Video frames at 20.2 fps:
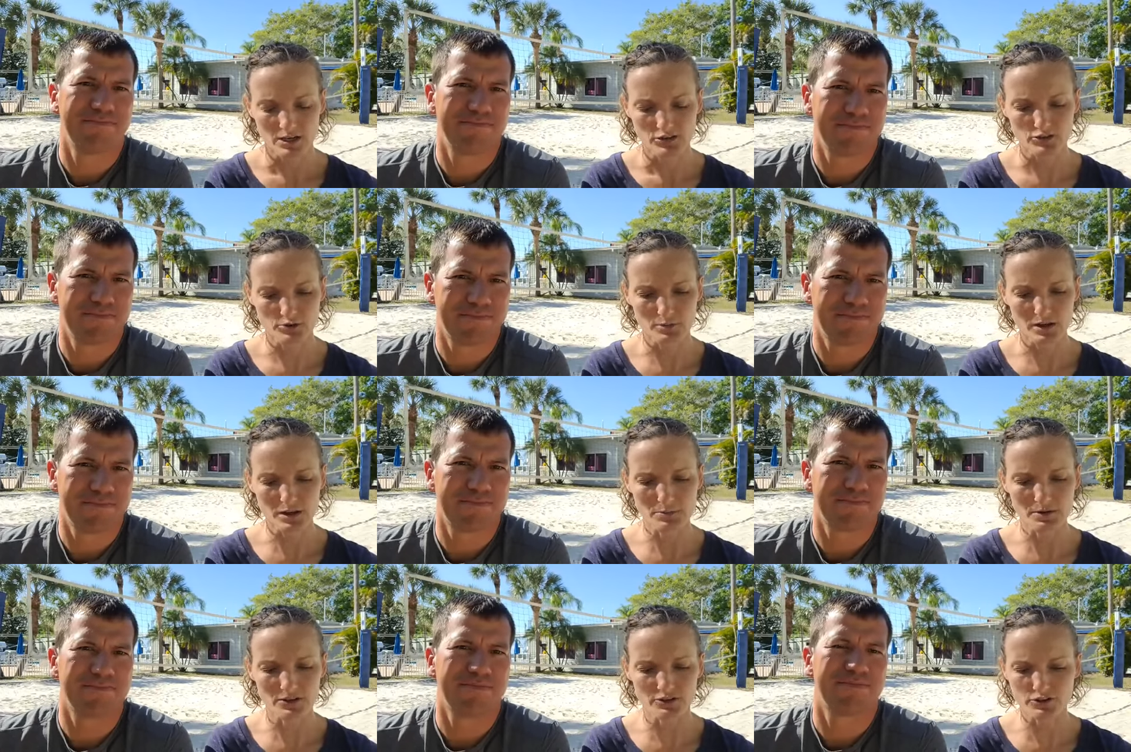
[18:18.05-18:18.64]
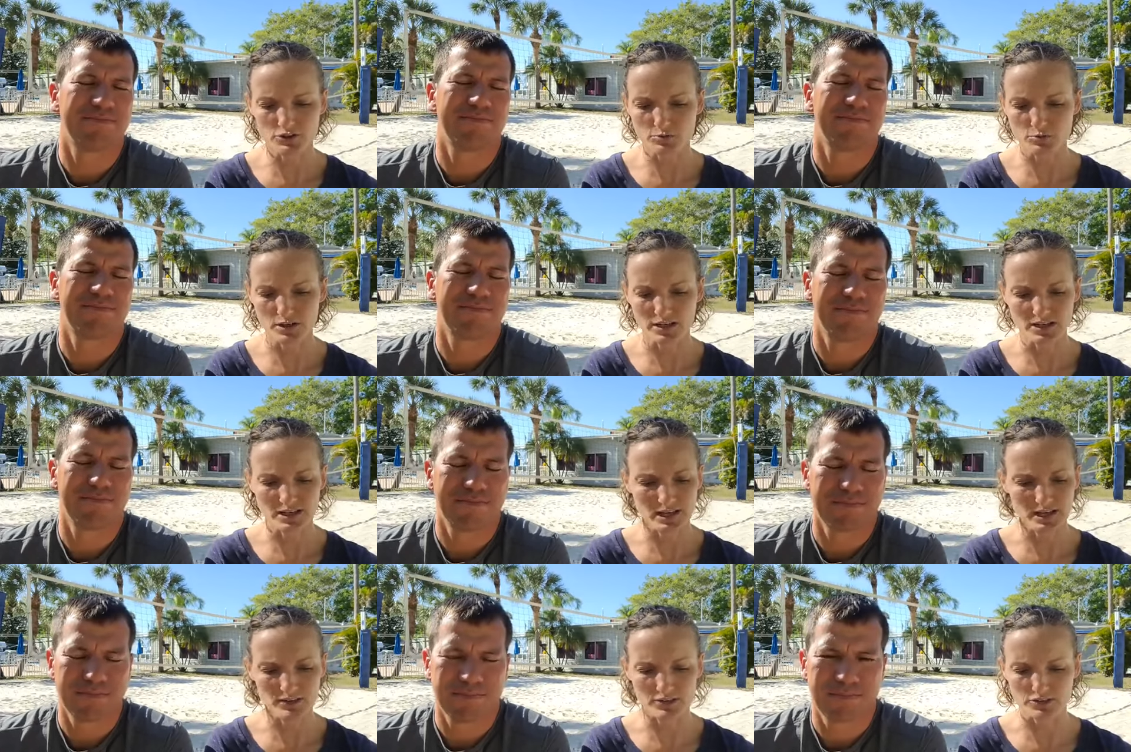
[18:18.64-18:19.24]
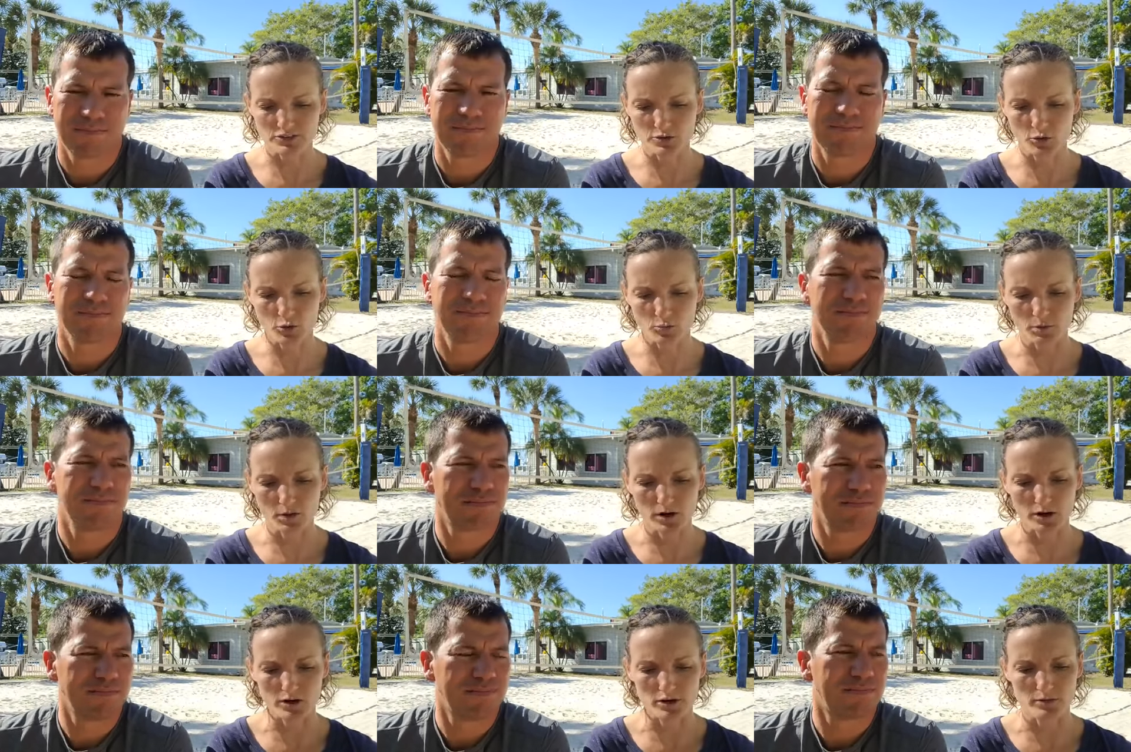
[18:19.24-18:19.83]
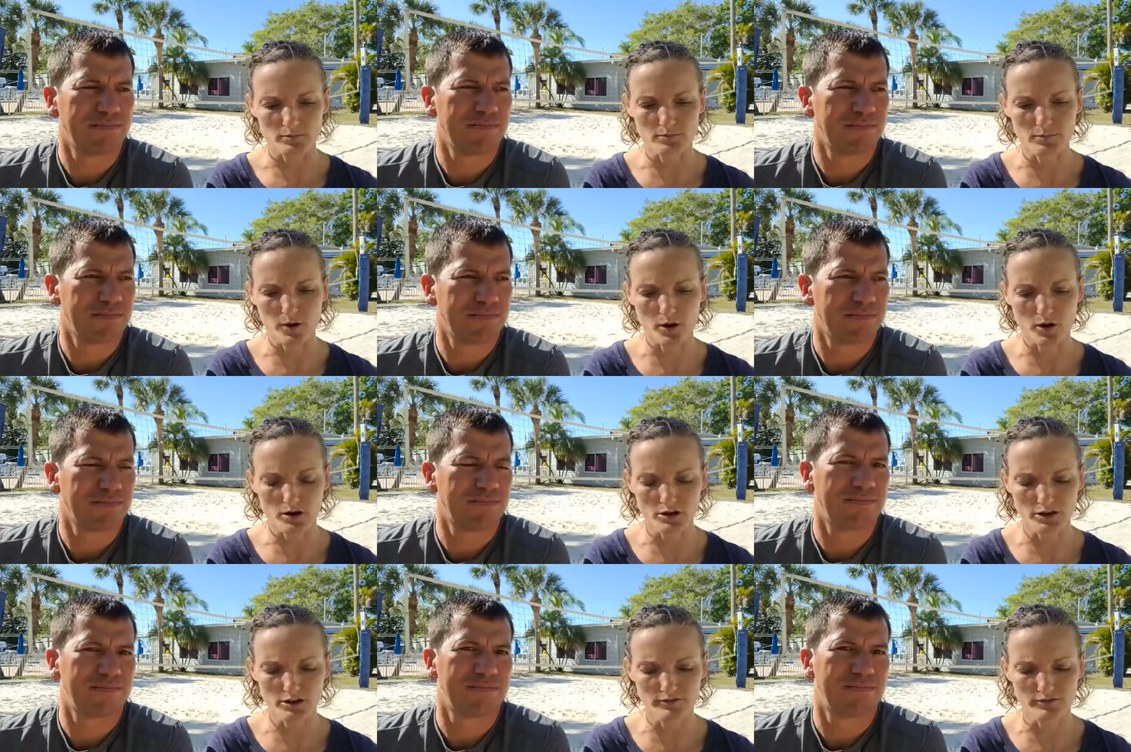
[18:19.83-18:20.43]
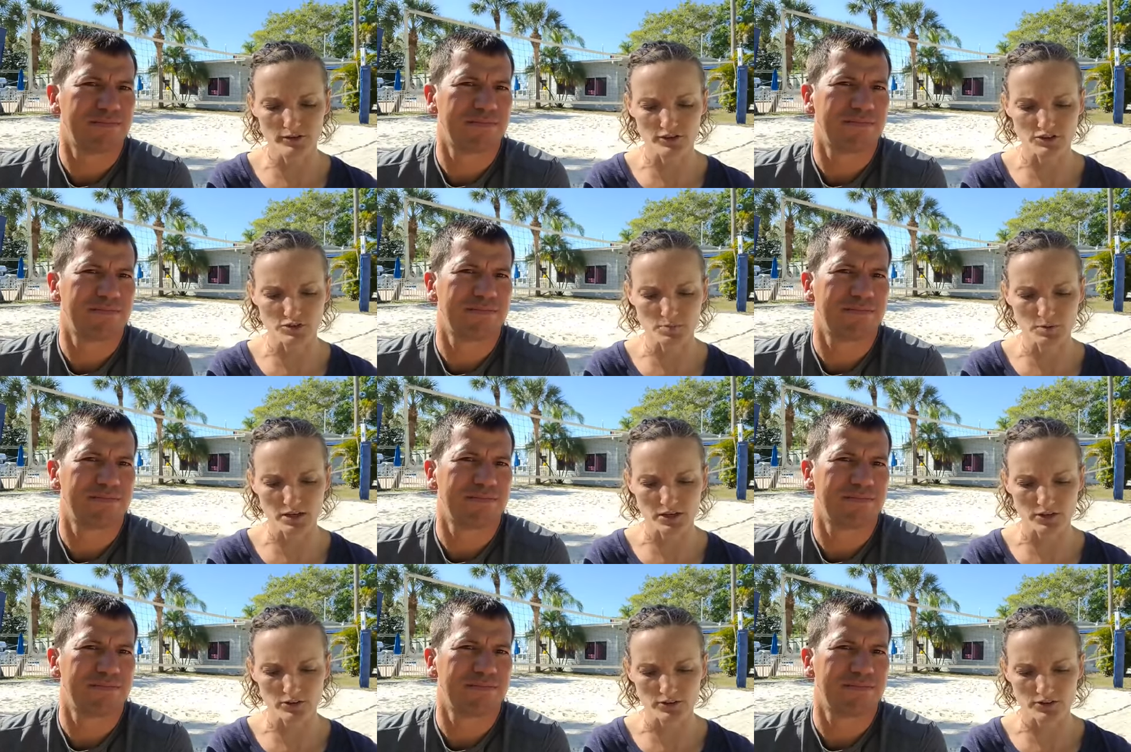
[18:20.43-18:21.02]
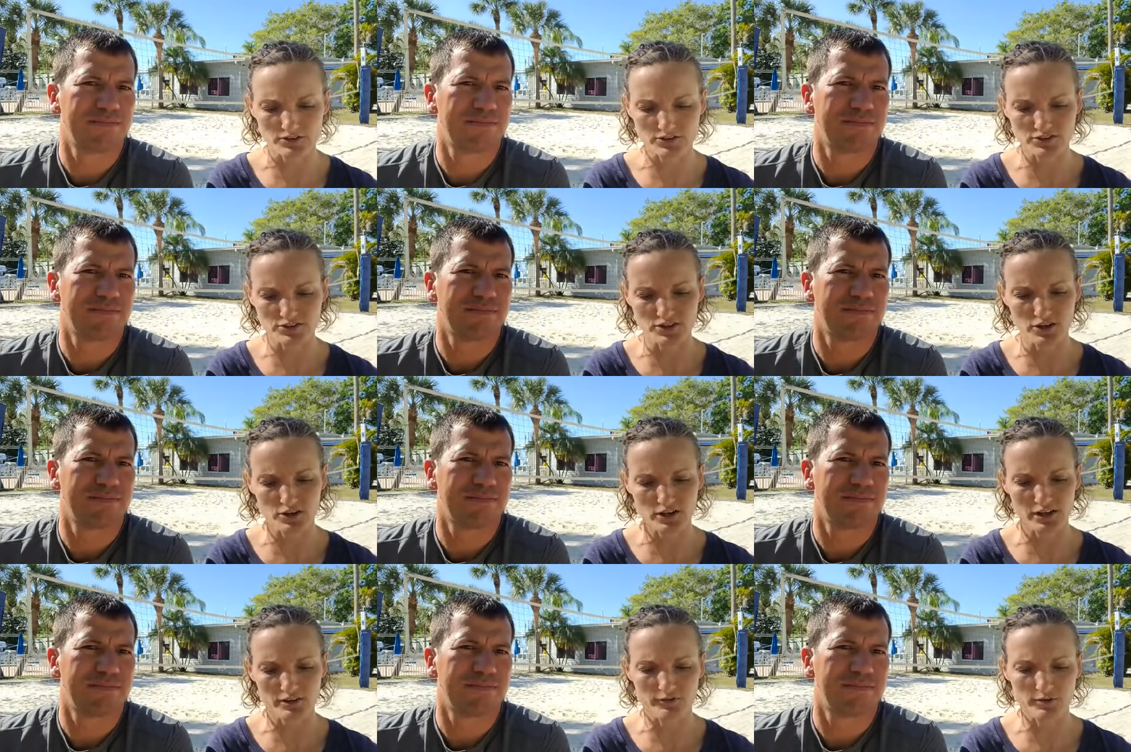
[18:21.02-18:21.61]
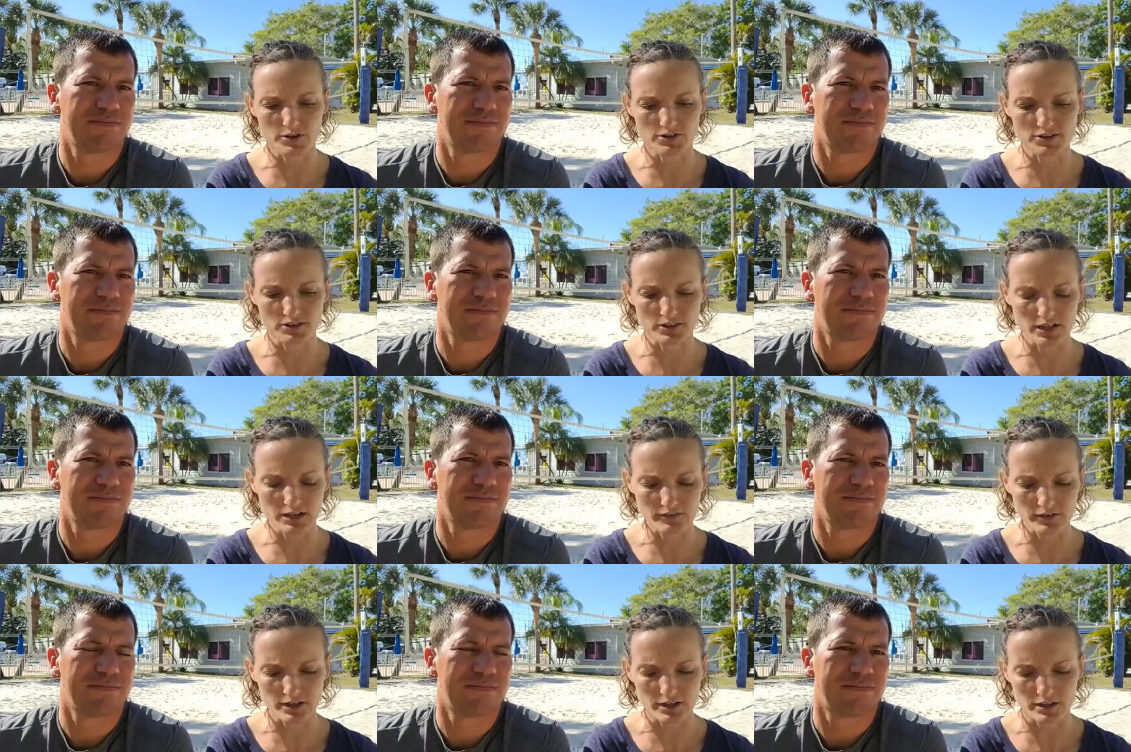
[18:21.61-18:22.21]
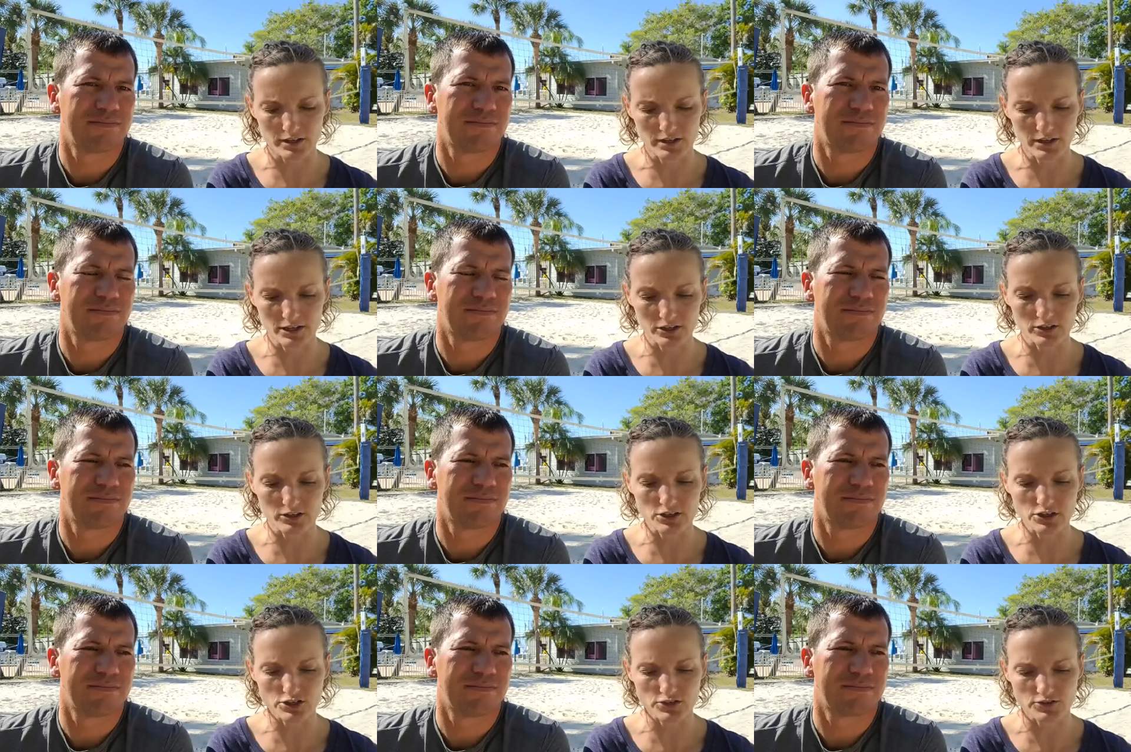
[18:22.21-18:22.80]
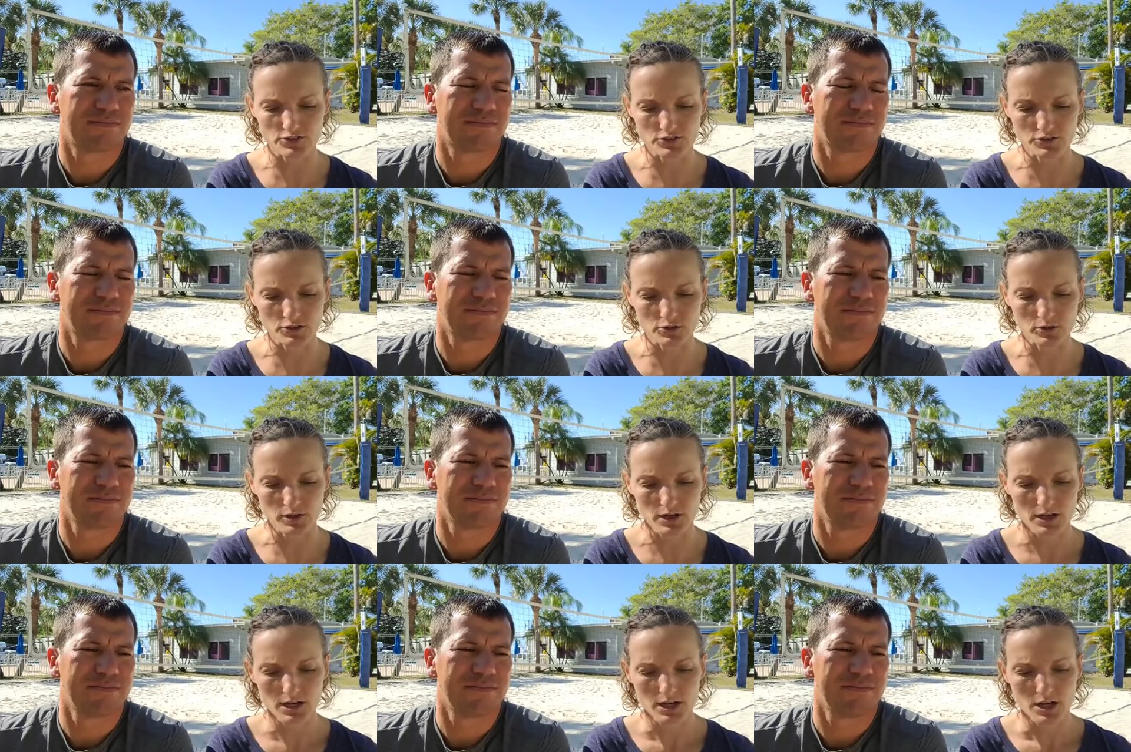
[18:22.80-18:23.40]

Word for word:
Speaker 1: So maybe I'll just read kind of this whole part. Paul confronts Peter. This is starting in verse 11 in Galatians 2.